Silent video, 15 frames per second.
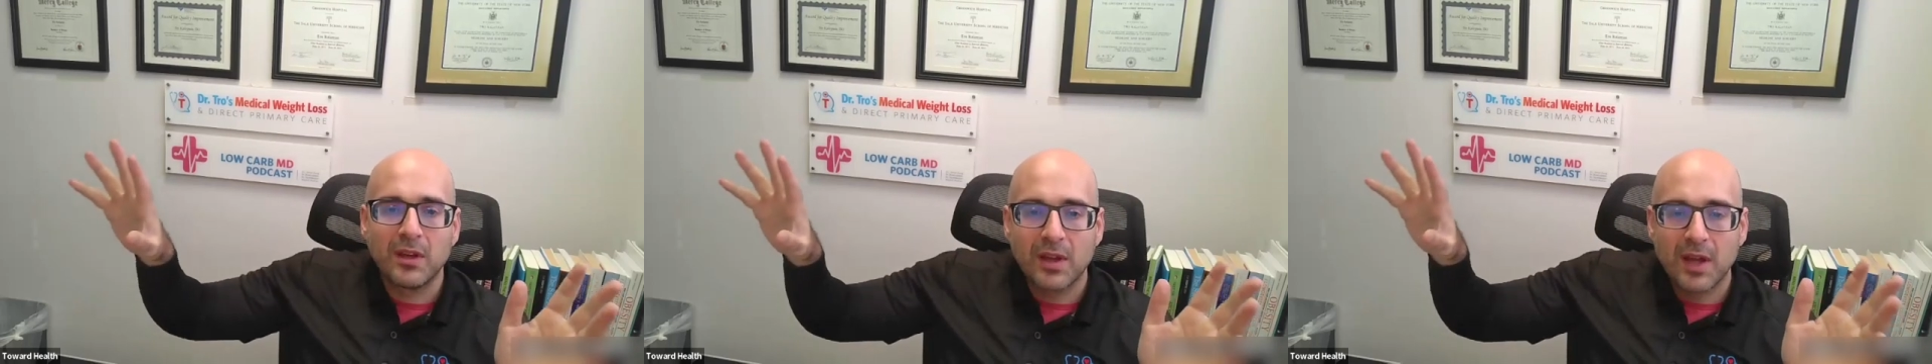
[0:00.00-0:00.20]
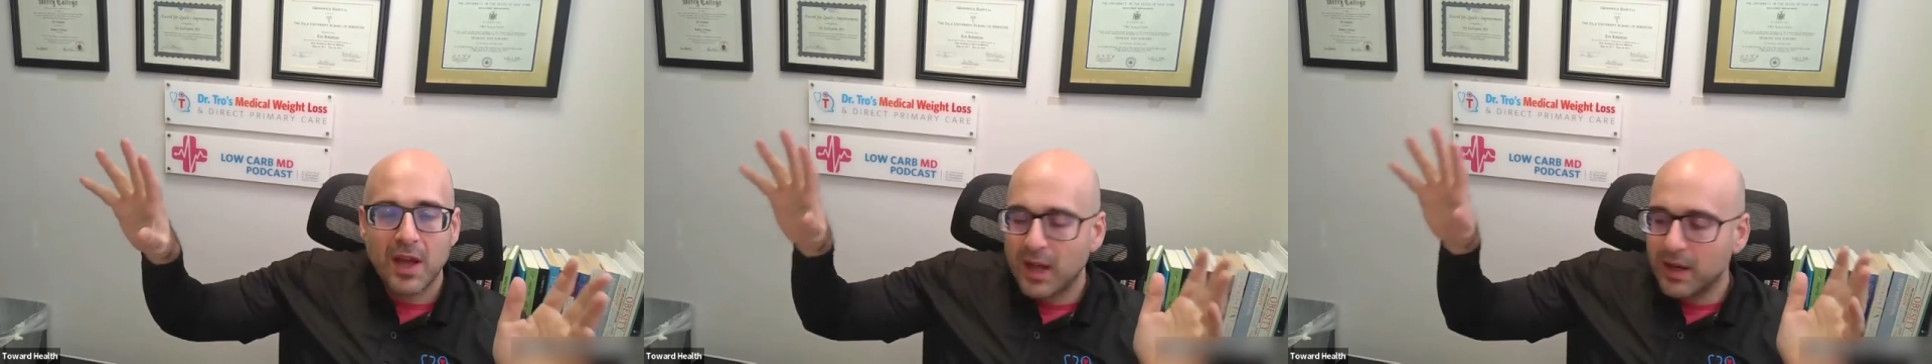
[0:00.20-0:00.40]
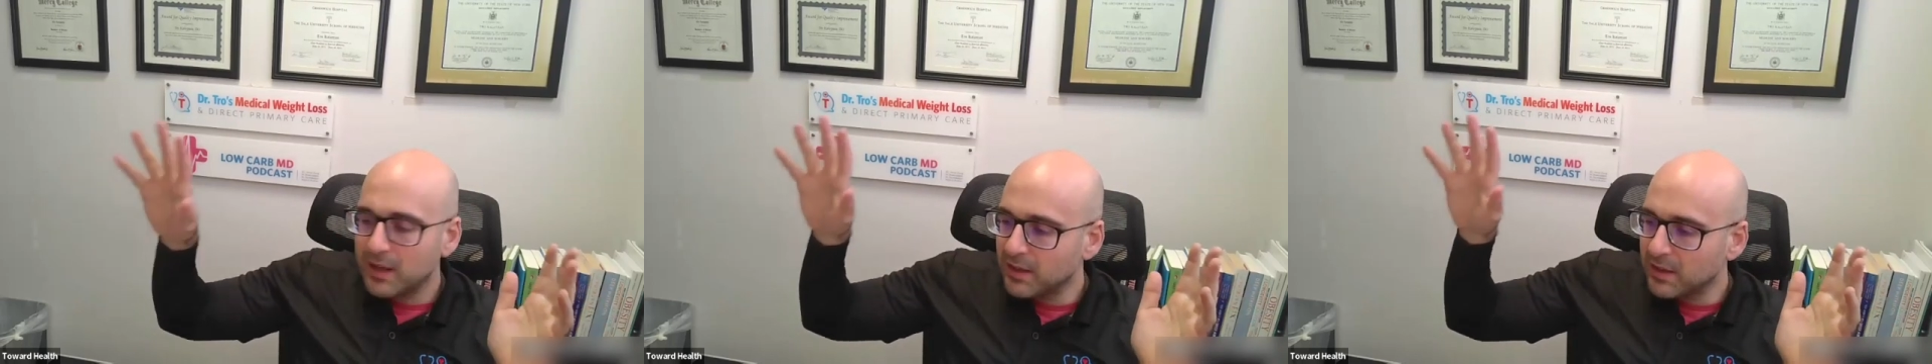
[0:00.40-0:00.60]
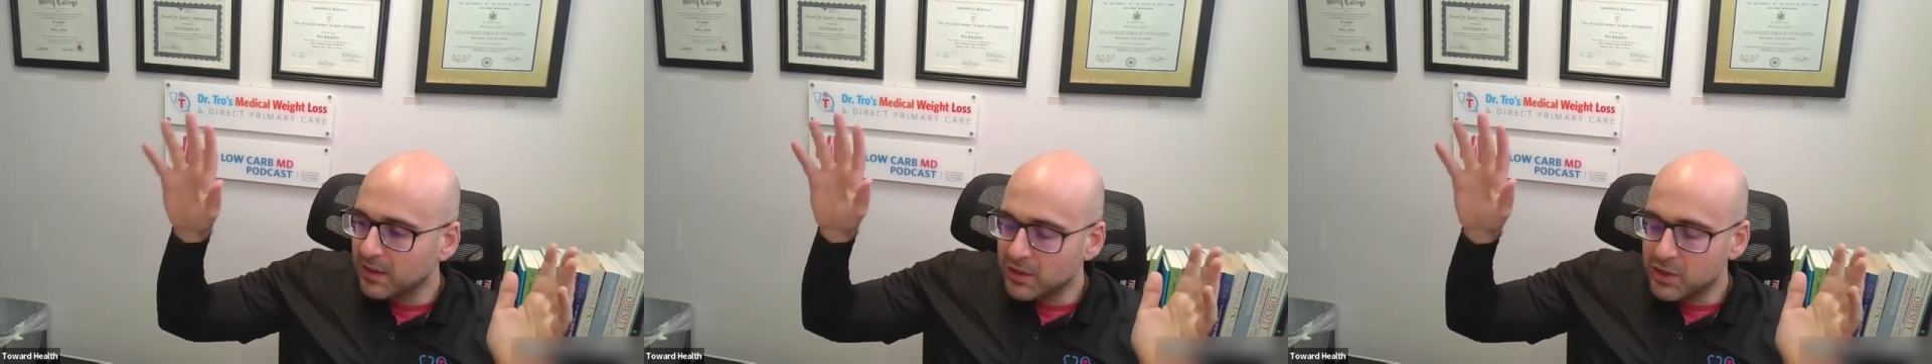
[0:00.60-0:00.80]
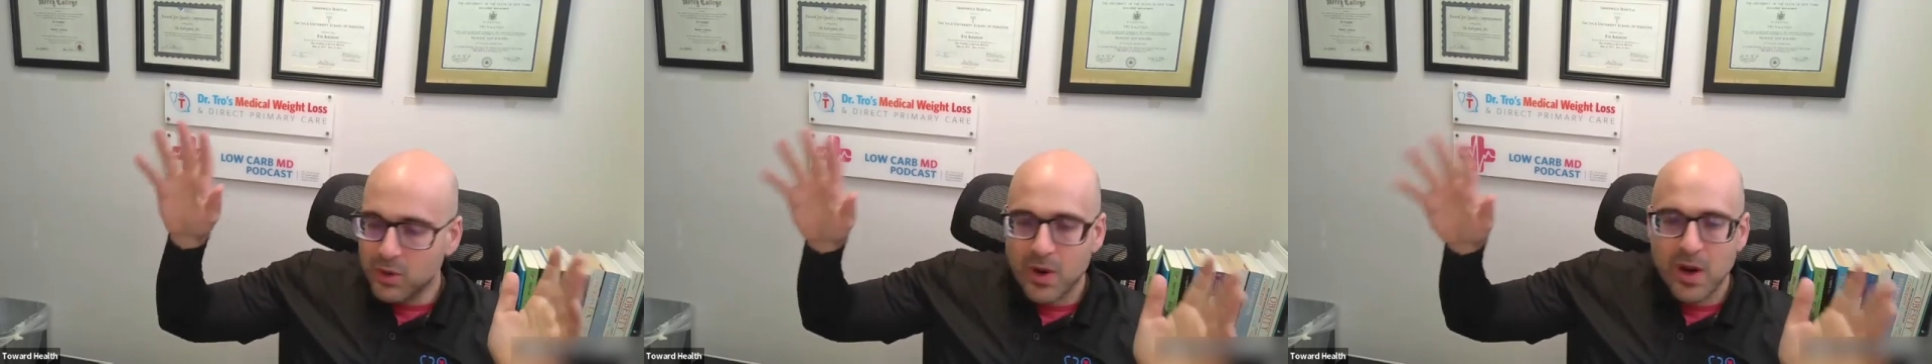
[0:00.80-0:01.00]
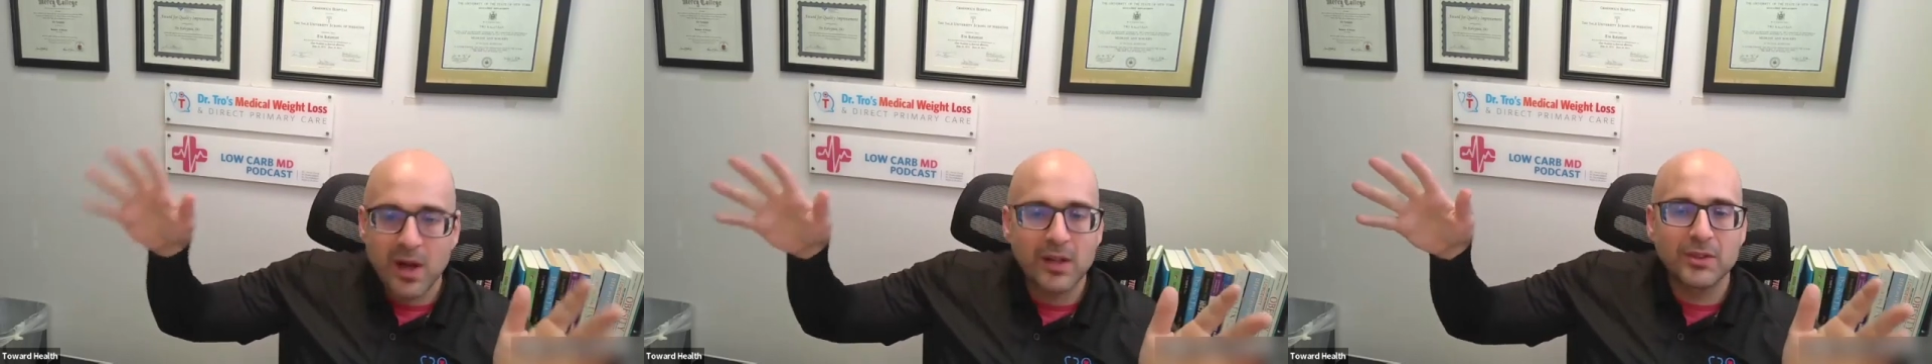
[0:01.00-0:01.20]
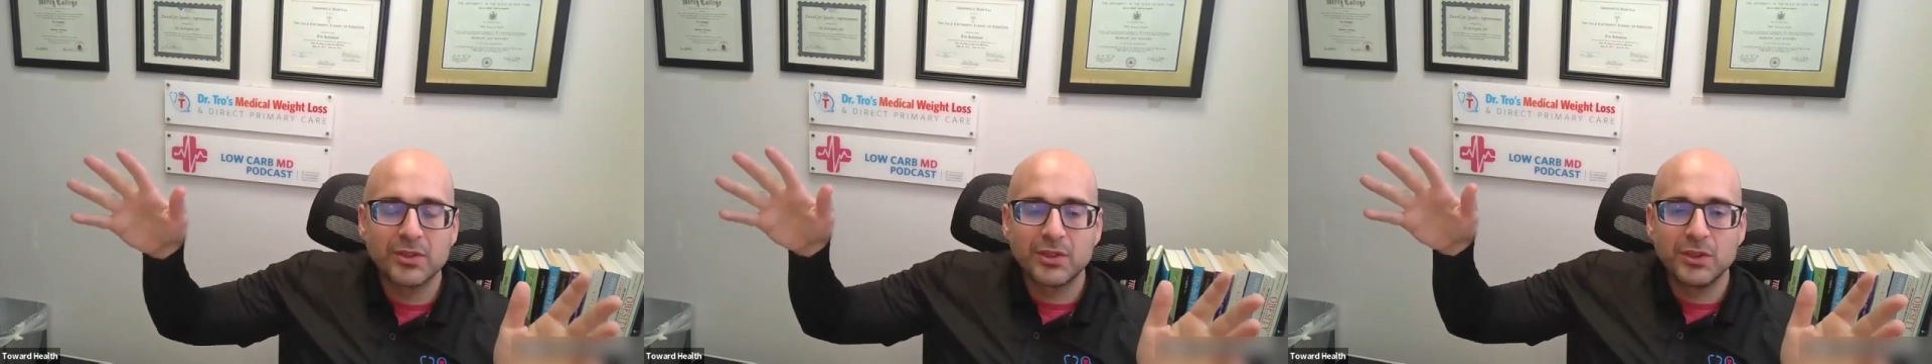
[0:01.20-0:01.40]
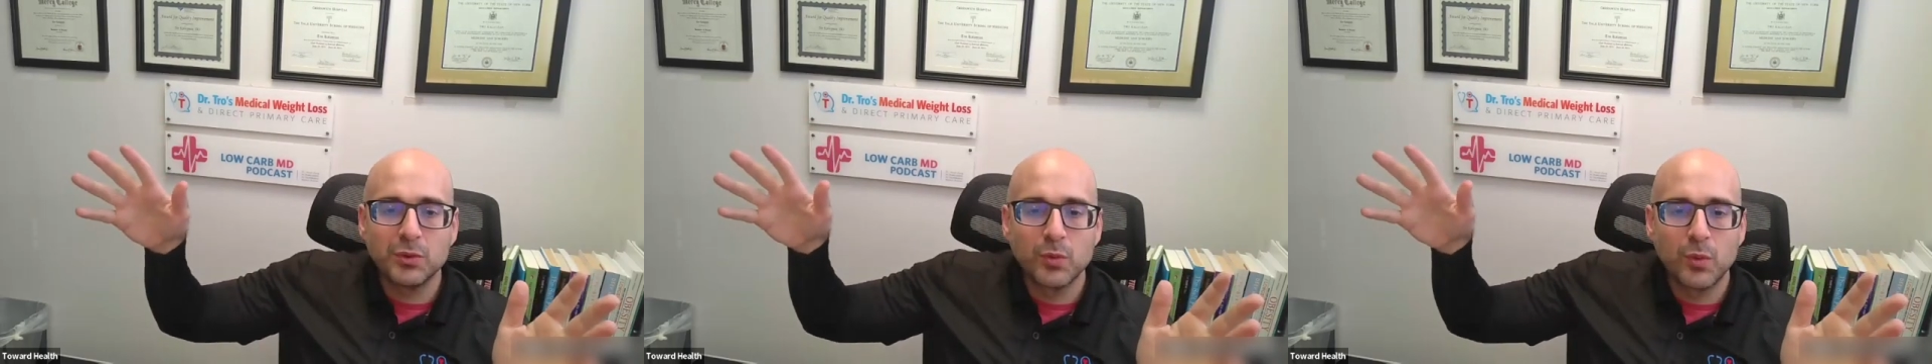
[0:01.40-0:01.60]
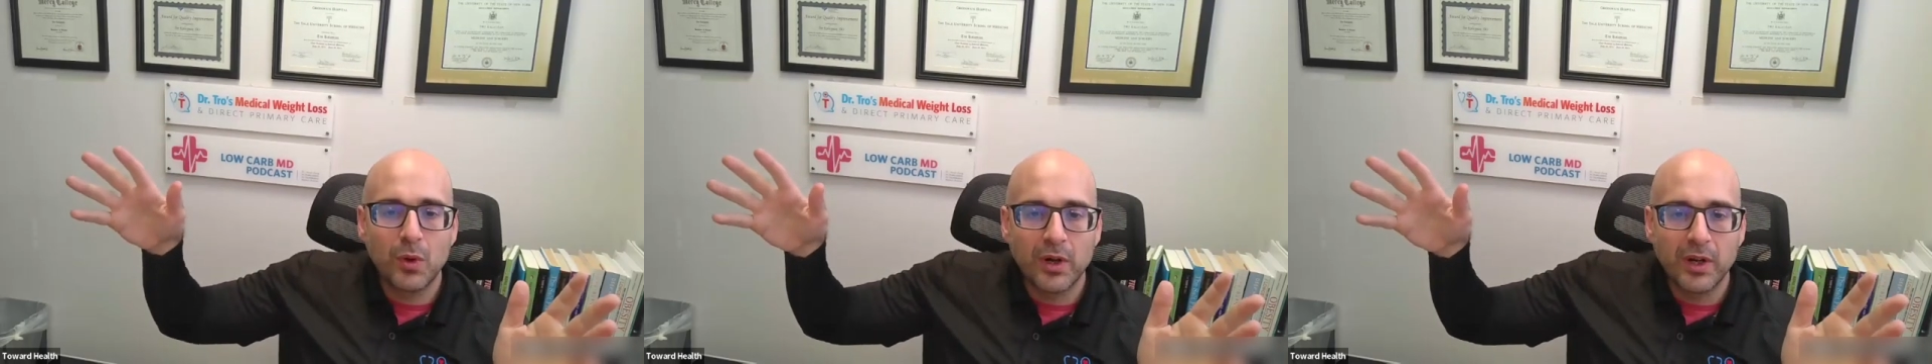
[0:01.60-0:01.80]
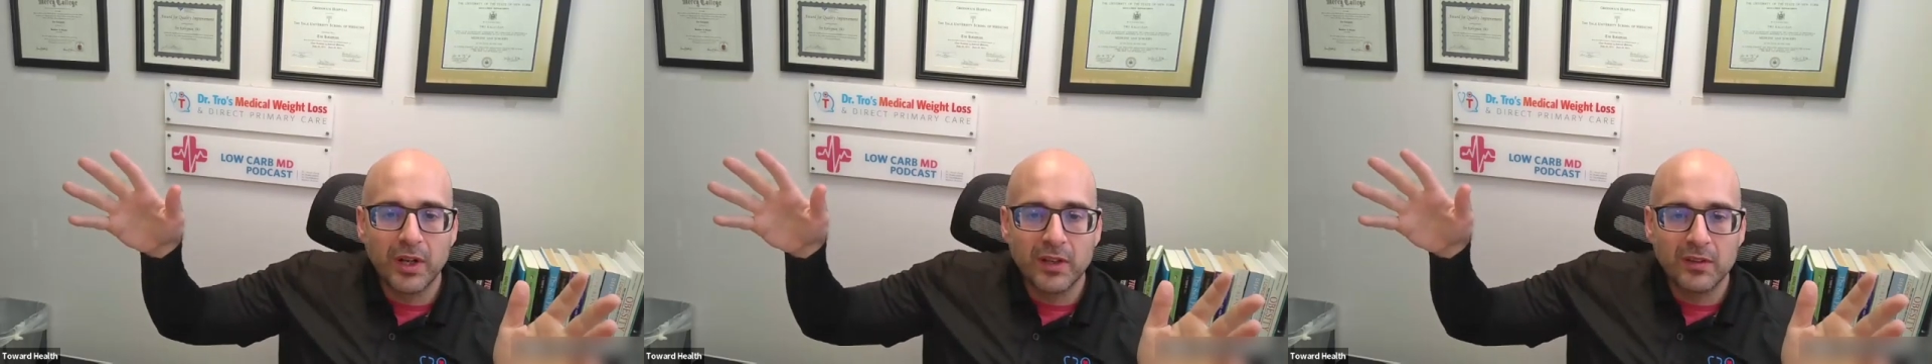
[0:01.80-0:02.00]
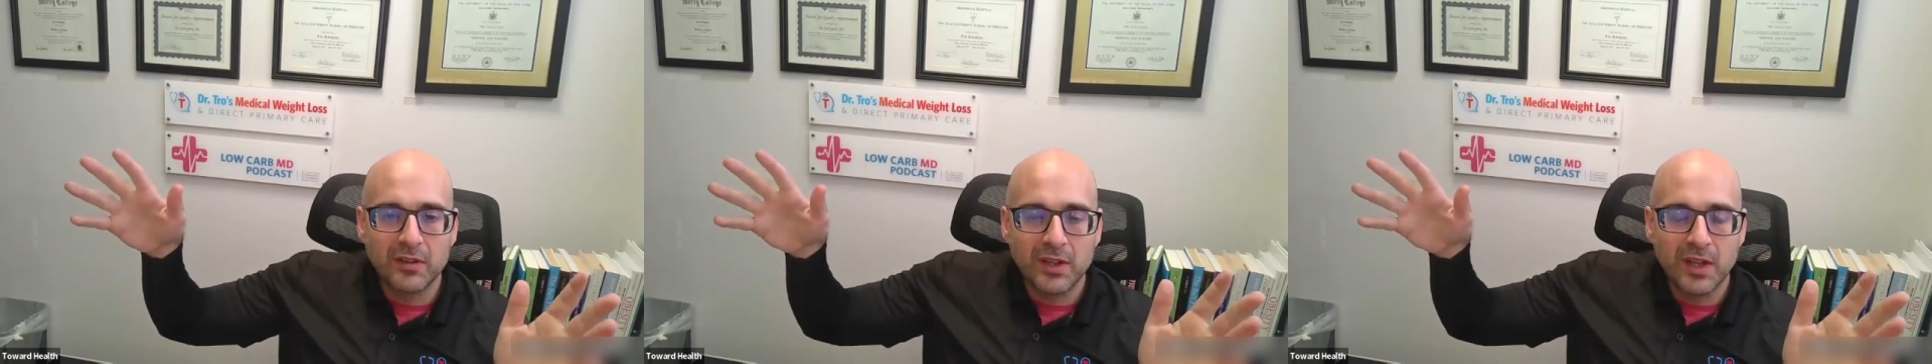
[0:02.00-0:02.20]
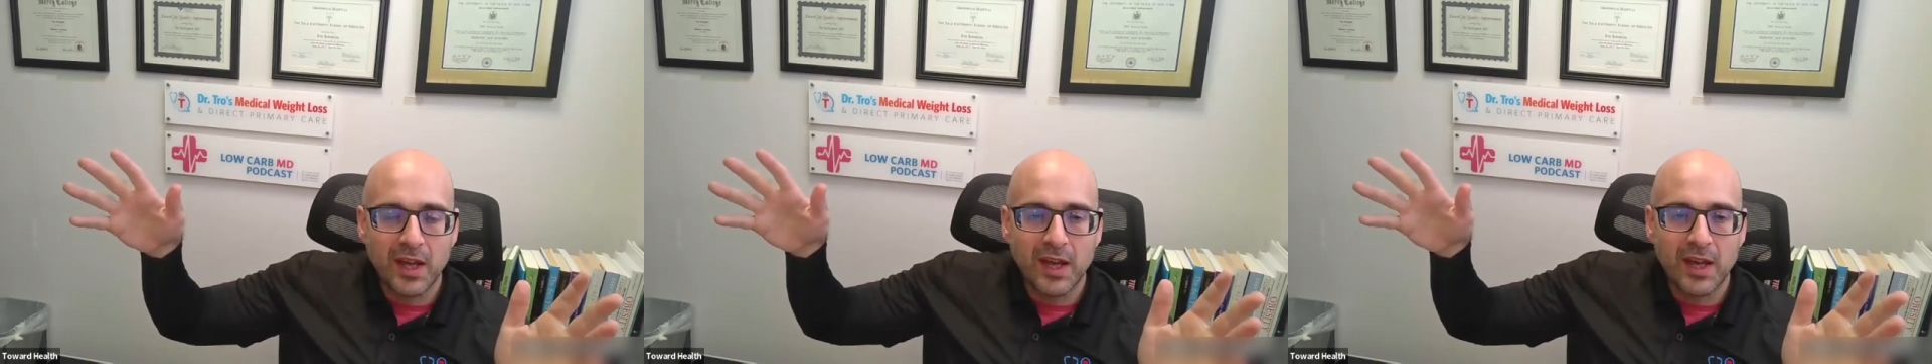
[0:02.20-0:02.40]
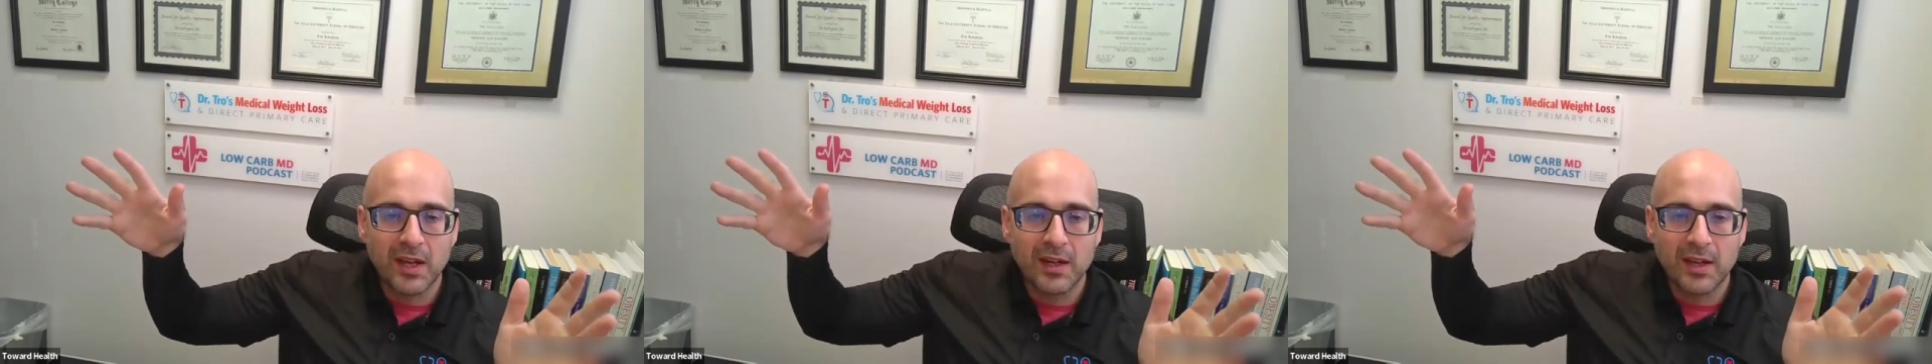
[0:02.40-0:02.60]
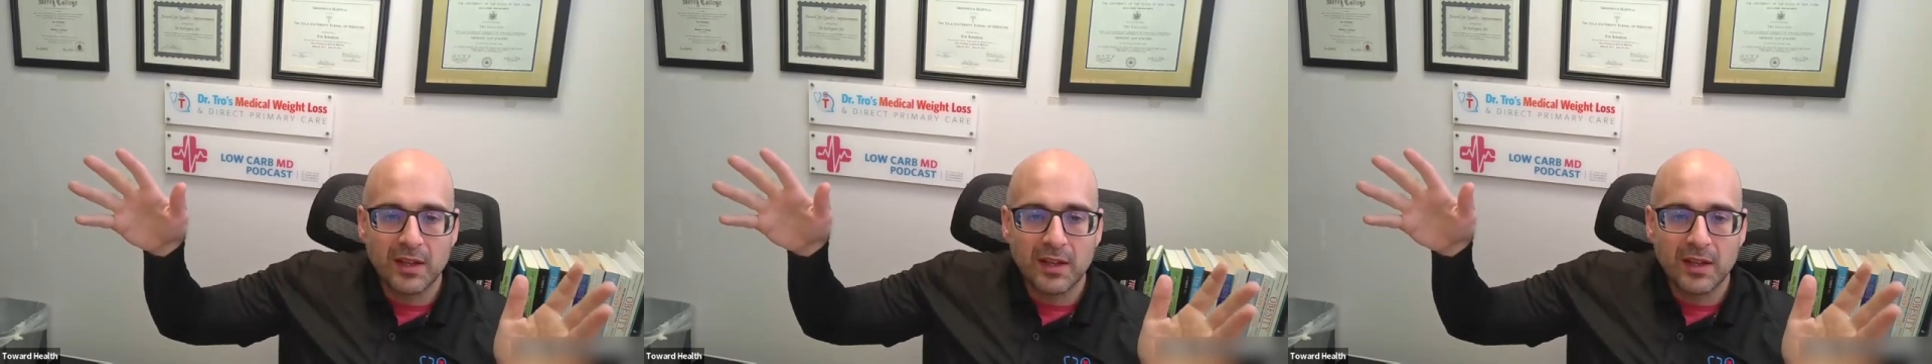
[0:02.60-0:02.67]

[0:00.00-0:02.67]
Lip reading: gotten the trials you wanted to get